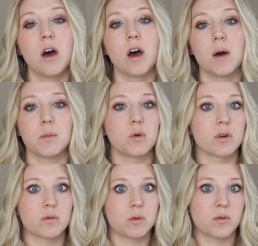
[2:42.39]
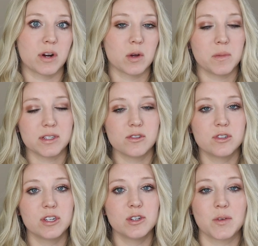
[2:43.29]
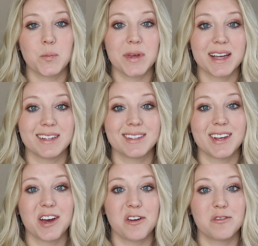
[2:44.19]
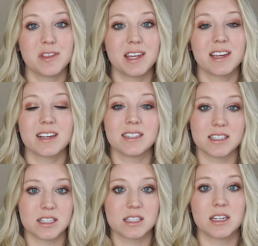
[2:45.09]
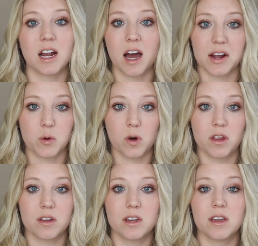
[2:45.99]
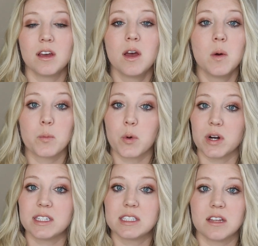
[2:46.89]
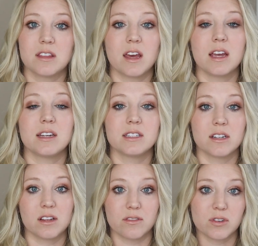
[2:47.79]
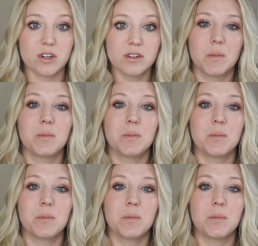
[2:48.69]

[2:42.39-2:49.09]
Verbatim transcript: um, or would recommend you to because of the consistent high quality prints that they deliver.